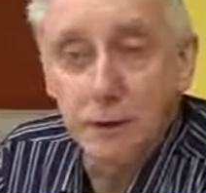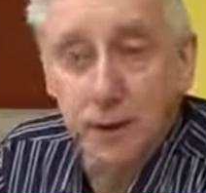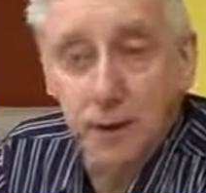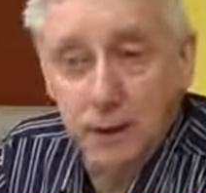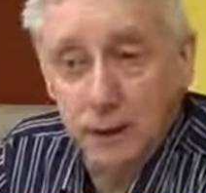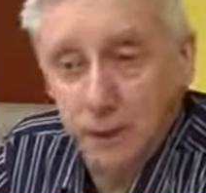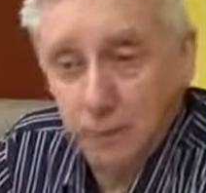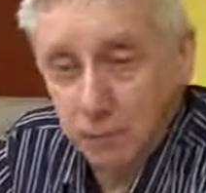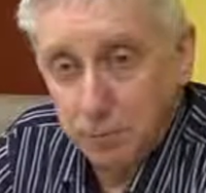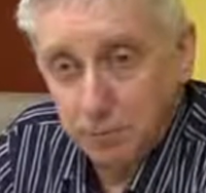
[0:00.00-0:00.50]
I
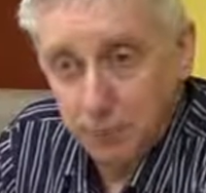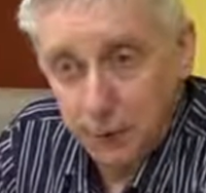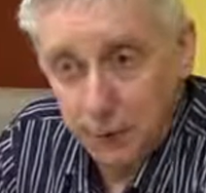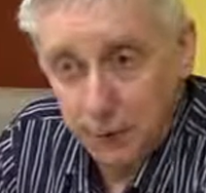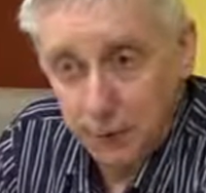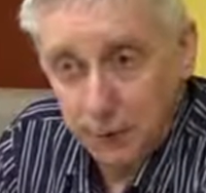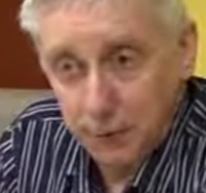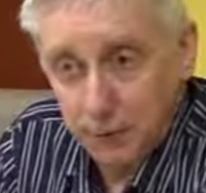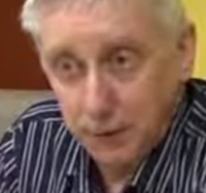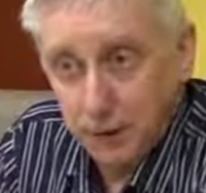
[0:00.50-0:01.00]
don't
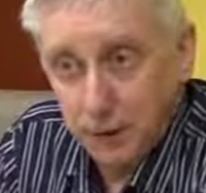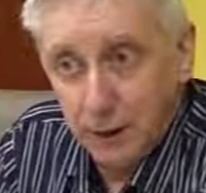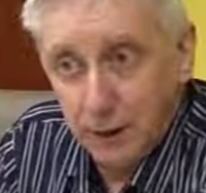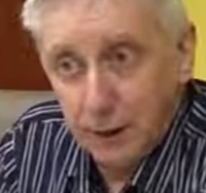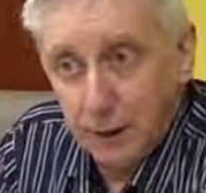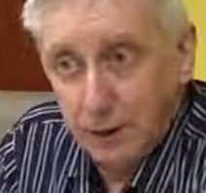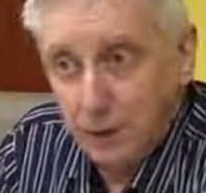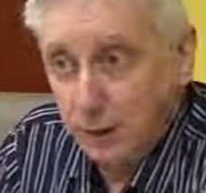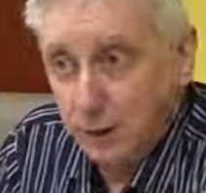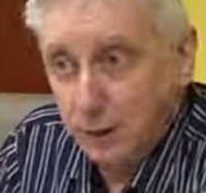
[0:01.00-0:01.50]
mean
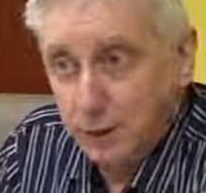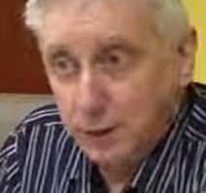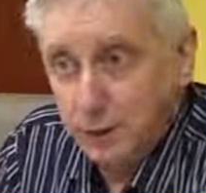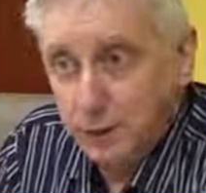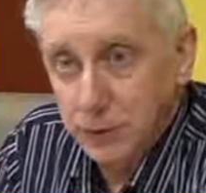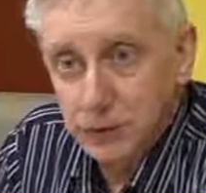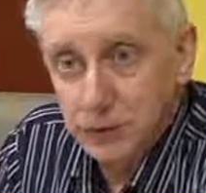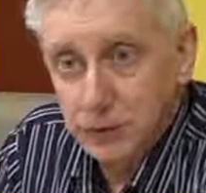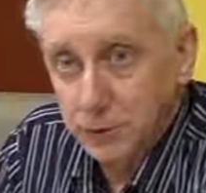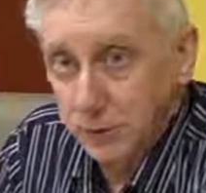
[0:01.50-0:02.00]

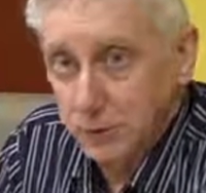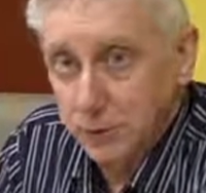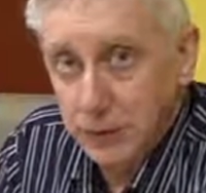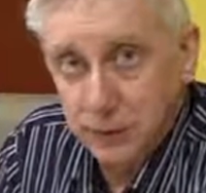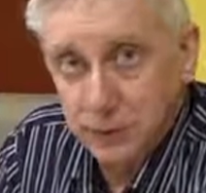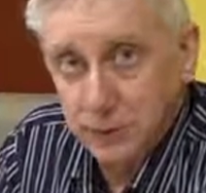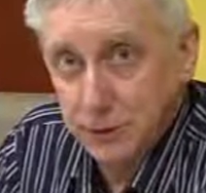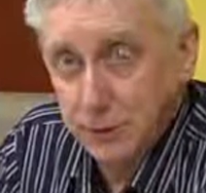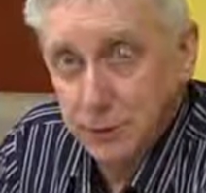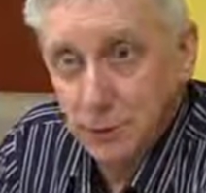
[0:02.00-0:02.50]
use
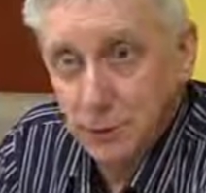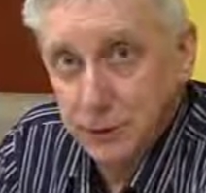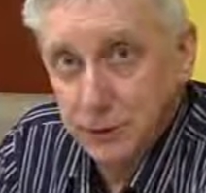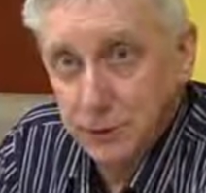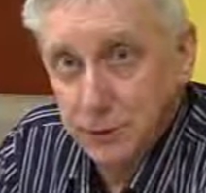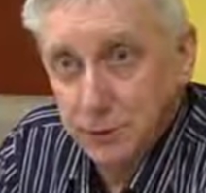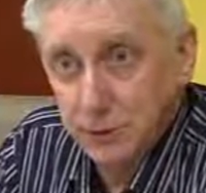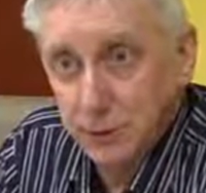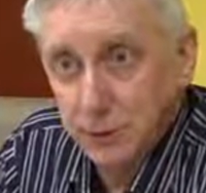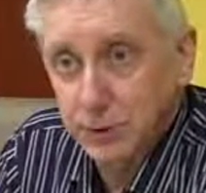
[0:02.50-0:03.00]
snazzy
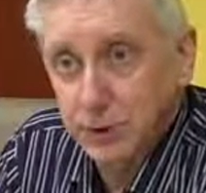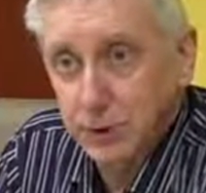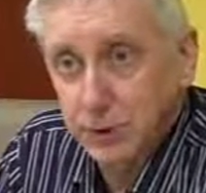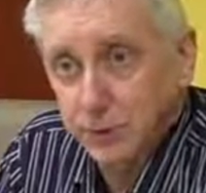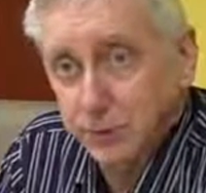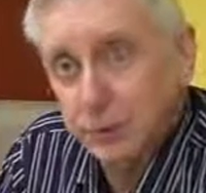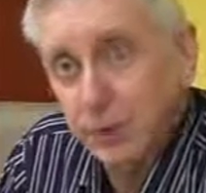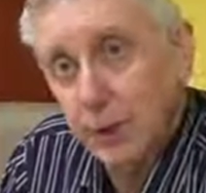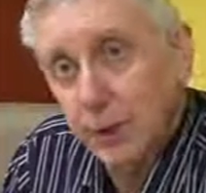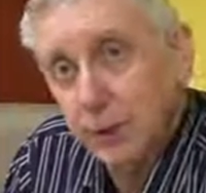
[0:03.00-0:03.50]
words, but
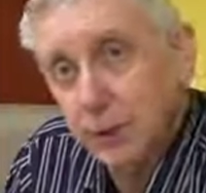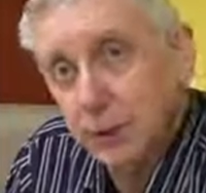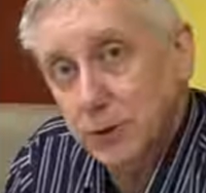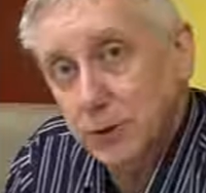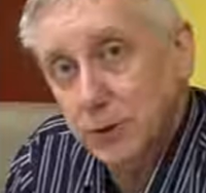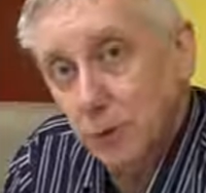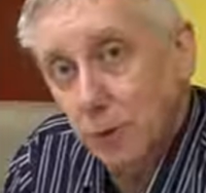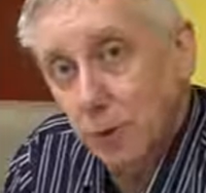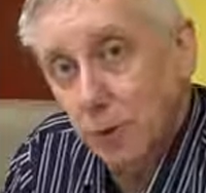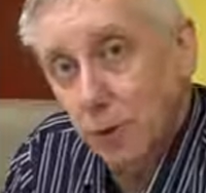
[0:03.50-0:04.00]
just make
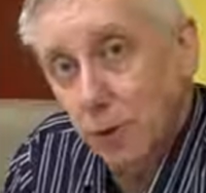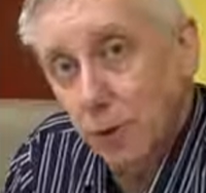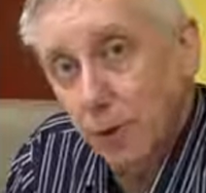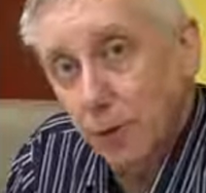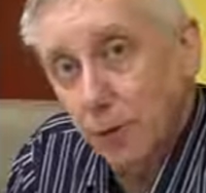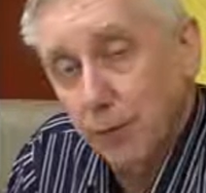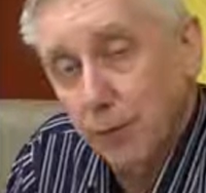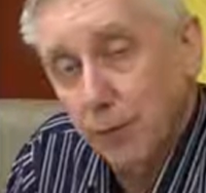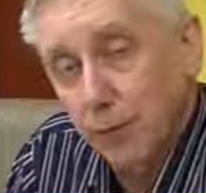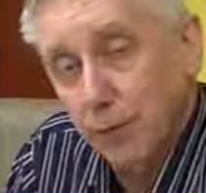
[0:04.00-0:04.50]

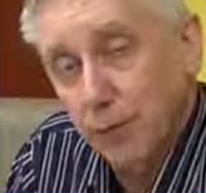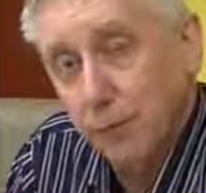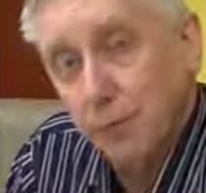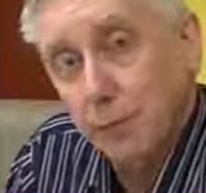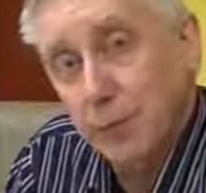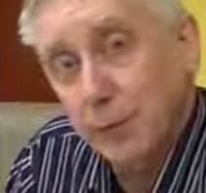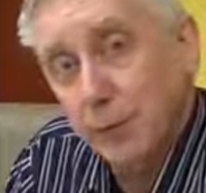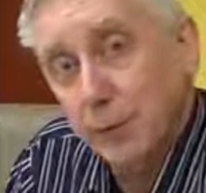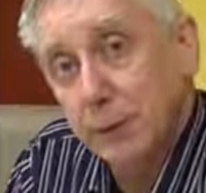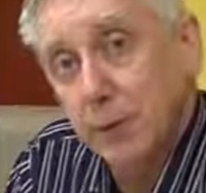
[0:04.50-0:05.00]
sure that the
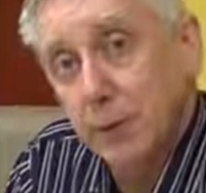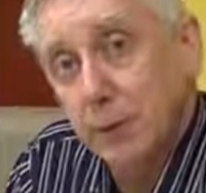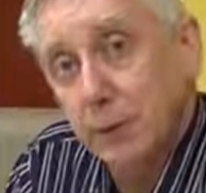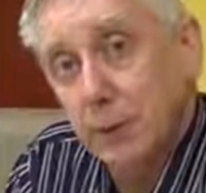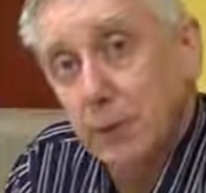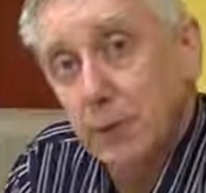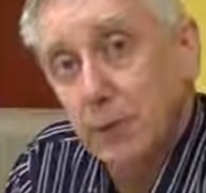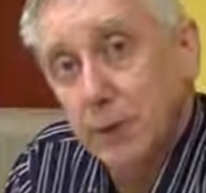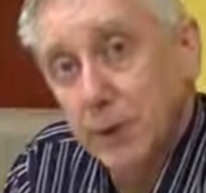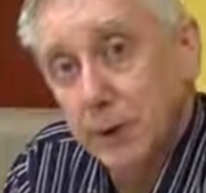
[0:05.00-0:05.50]
people
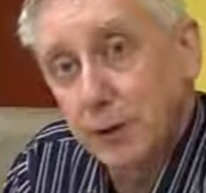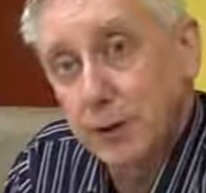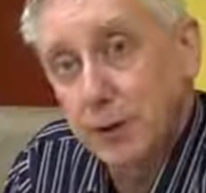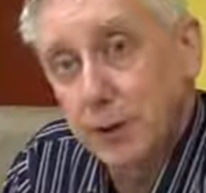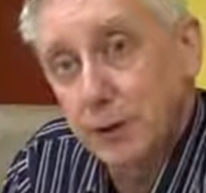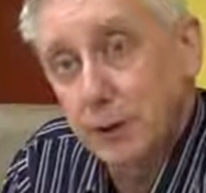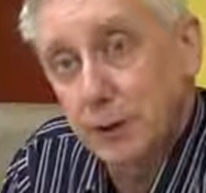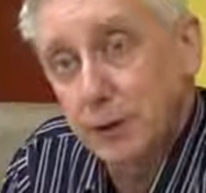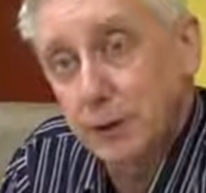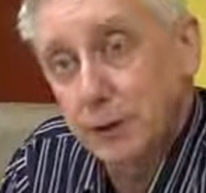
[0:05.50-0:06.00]
who are
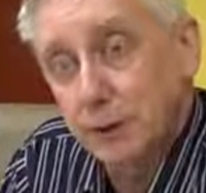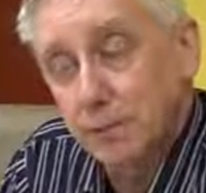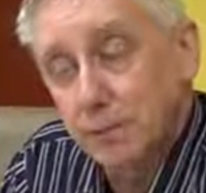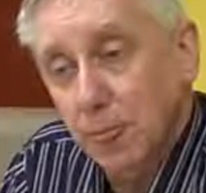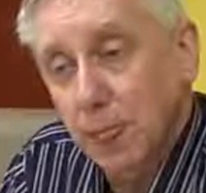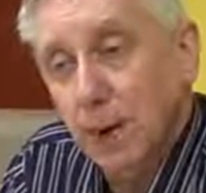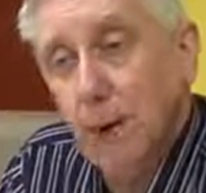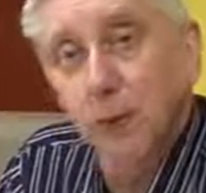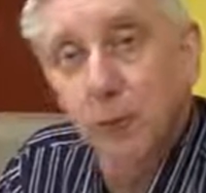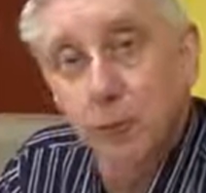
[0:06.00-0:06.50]
reading it
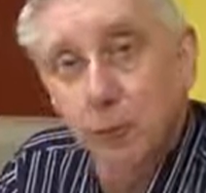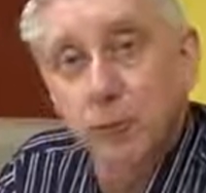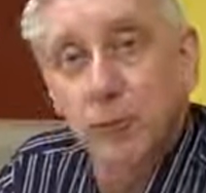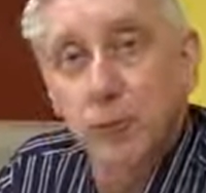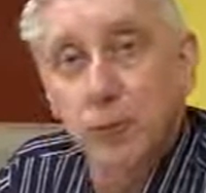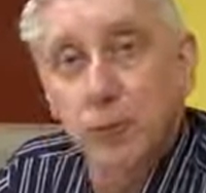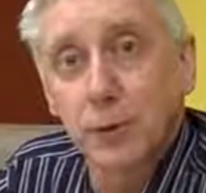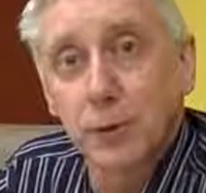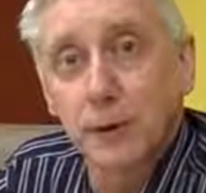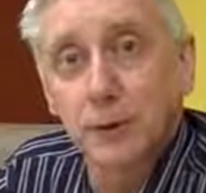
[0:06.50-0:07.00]
are
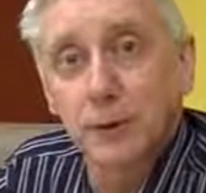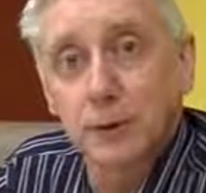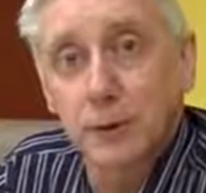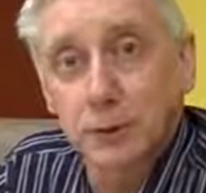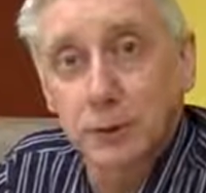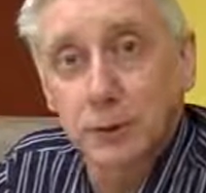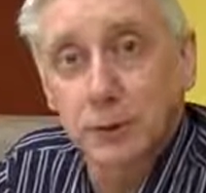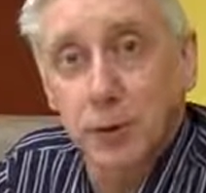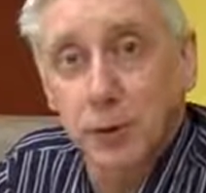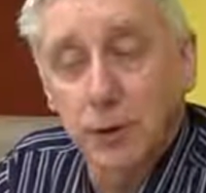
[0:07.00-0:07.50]
drawn into
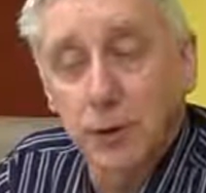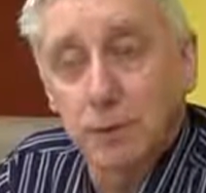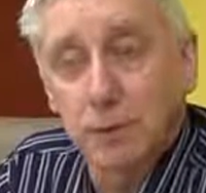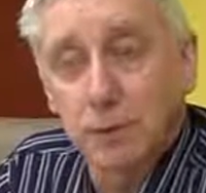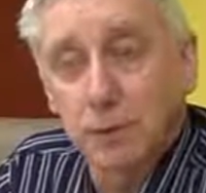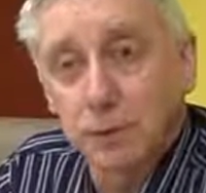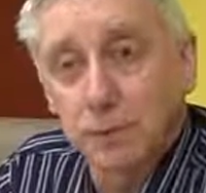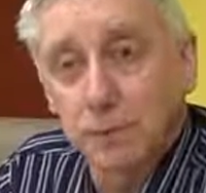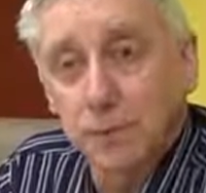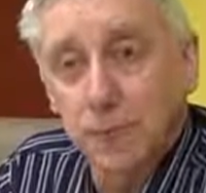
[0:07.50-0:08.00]
the
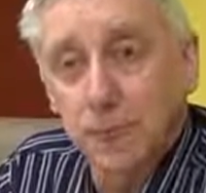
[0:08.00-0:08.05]
document.